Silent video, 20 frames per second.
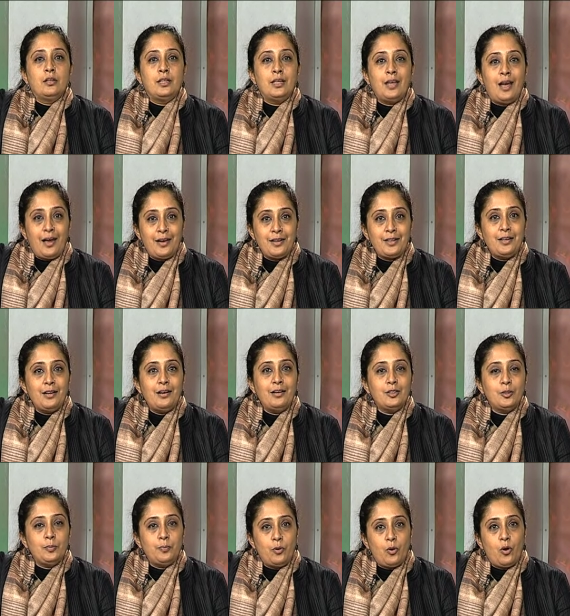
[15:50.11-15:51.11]
the
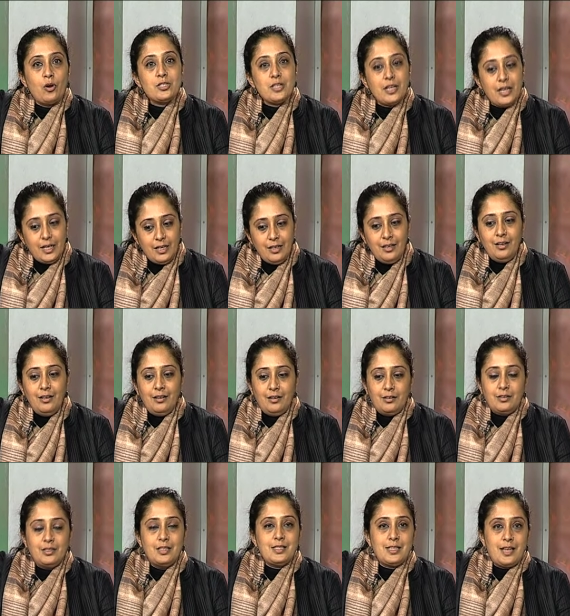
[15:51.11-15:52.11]
idea, the plot in
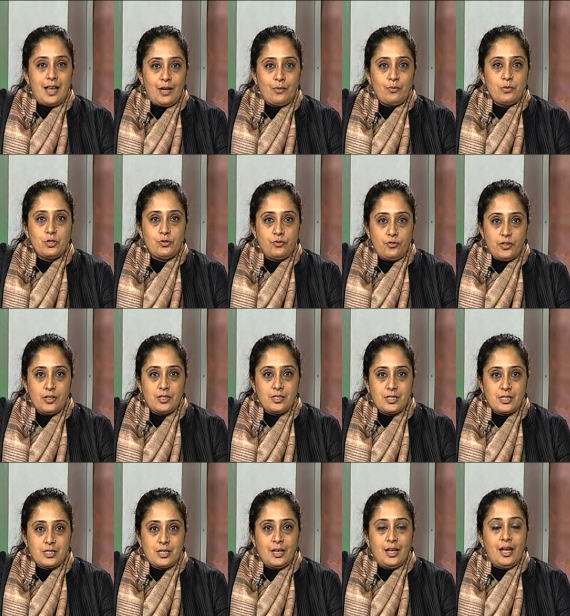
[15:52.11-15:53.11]
uh, this language
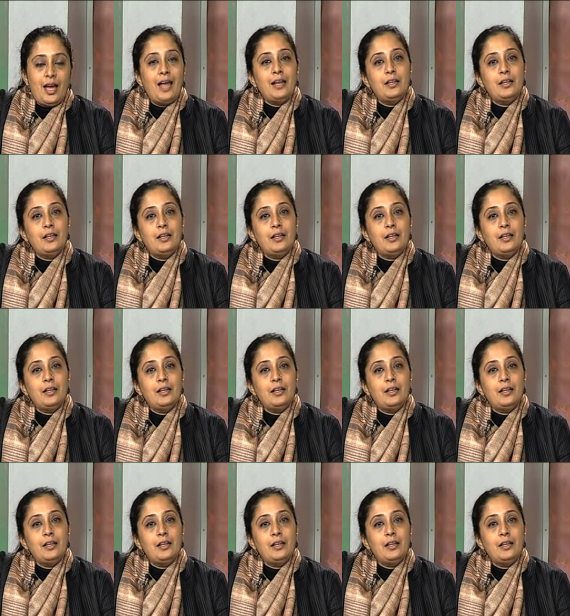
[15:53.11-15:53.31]
first,